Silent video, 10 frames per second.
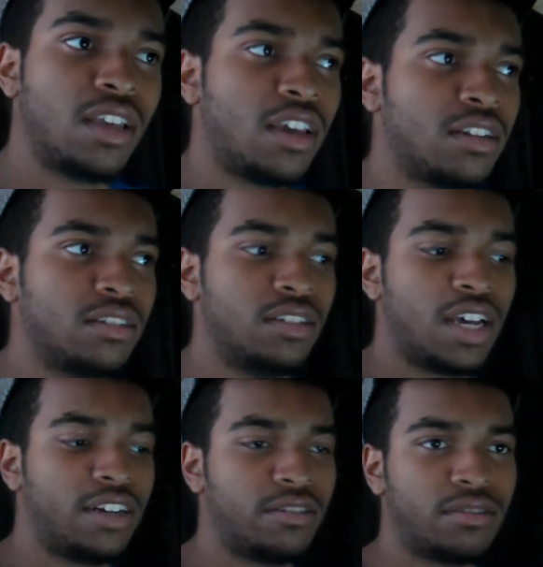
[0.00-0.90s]

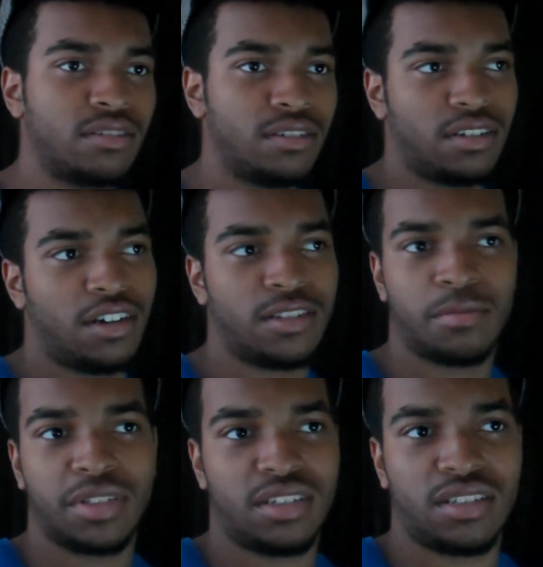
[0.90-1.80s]
and I don't
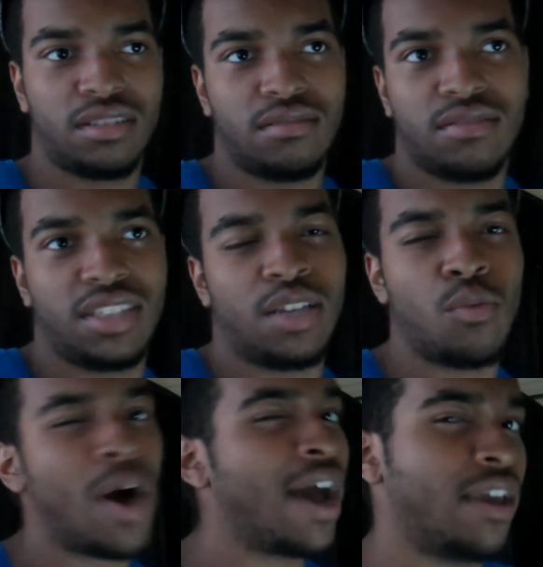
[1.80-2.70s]
100% see
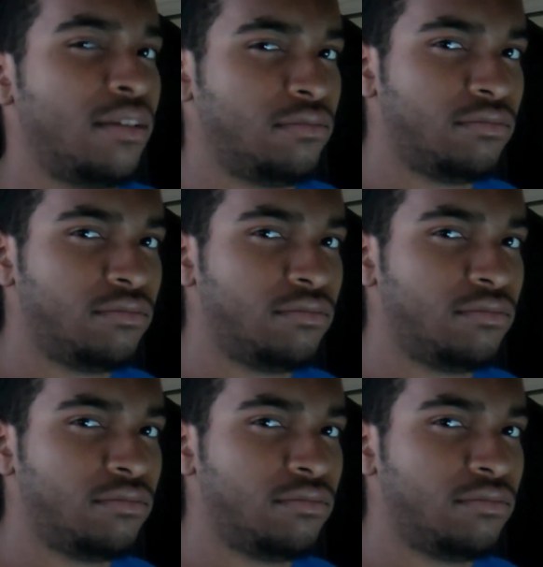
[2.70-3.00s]
why.